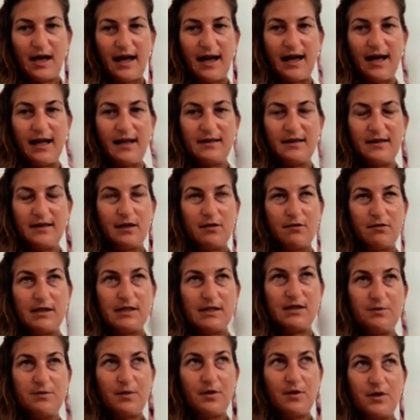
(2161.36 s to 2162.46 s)
healthy
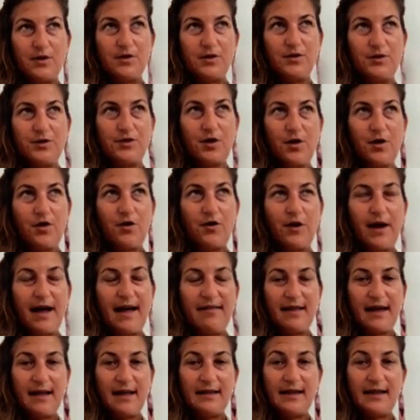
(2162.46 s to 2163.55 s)
response. So,
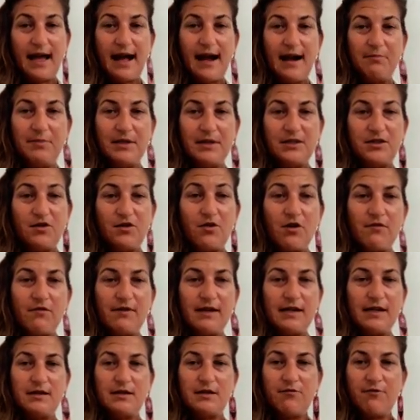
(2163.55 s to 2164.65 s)
and help is
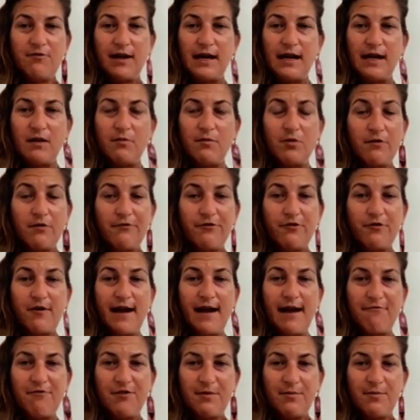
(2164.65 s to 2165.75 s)
always available for
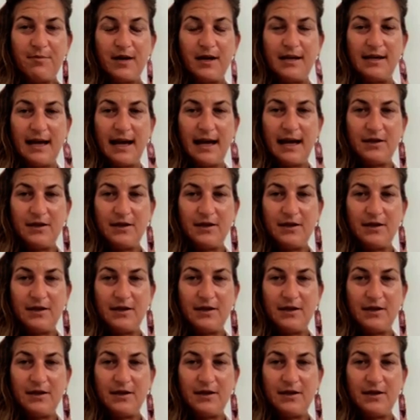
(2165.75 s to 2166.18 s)
everybody.